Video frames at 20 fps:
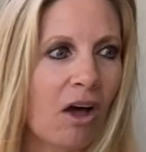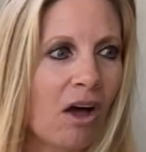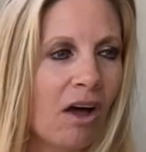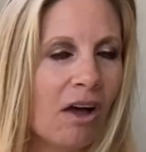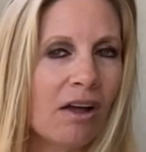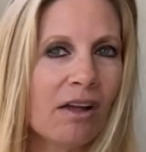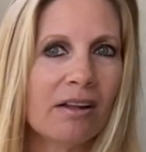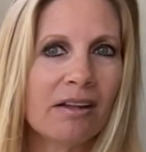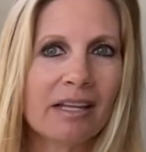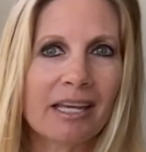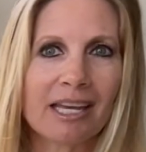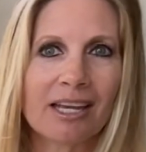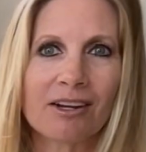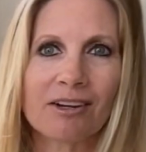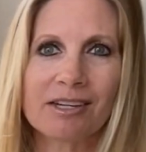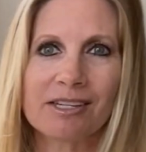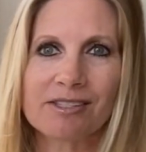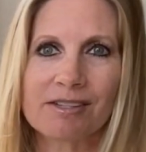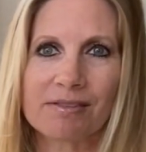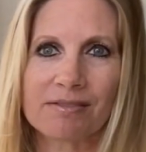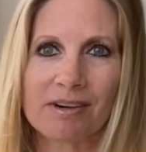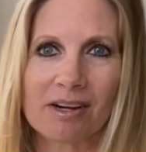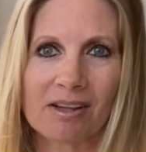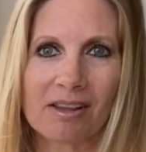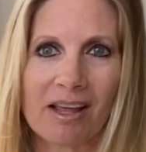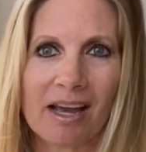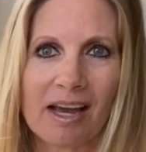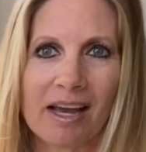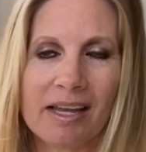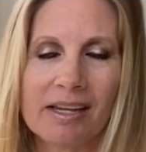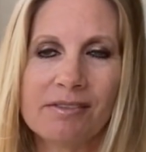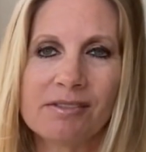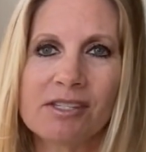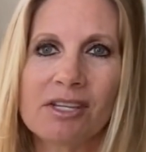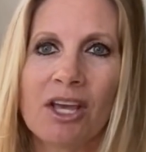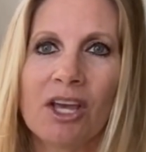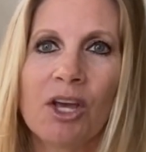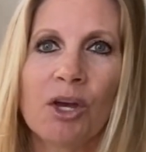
all areas of our lives.